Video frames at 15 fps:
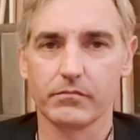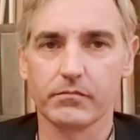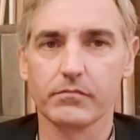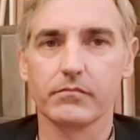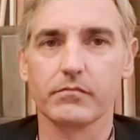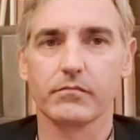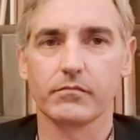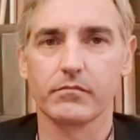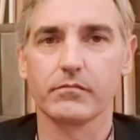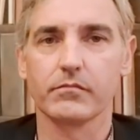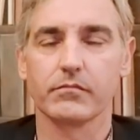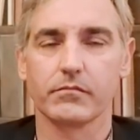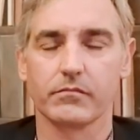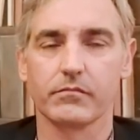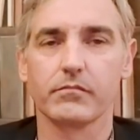
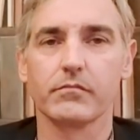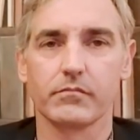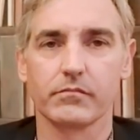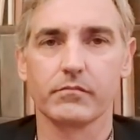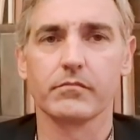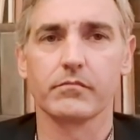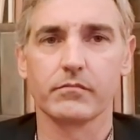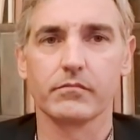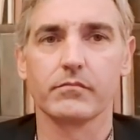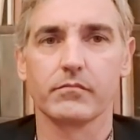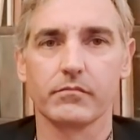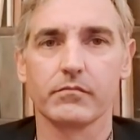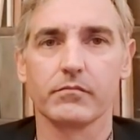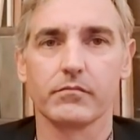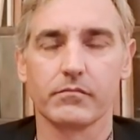
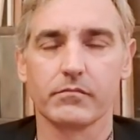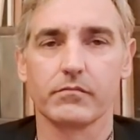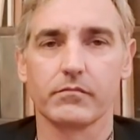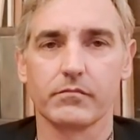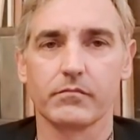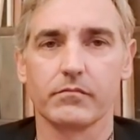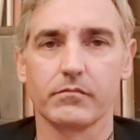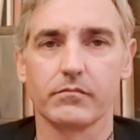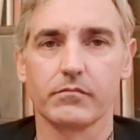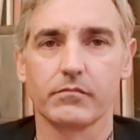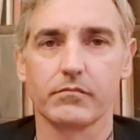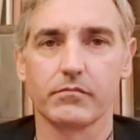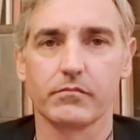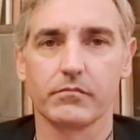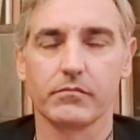
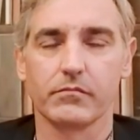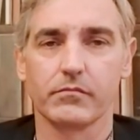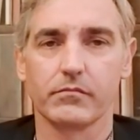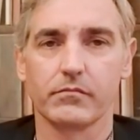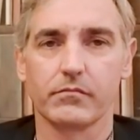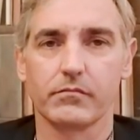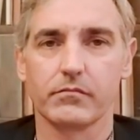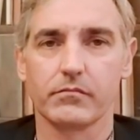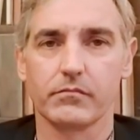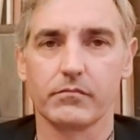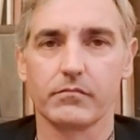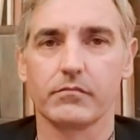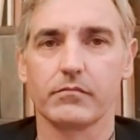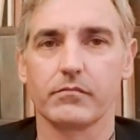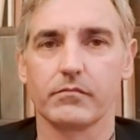
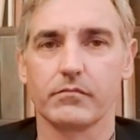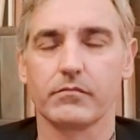[no speech]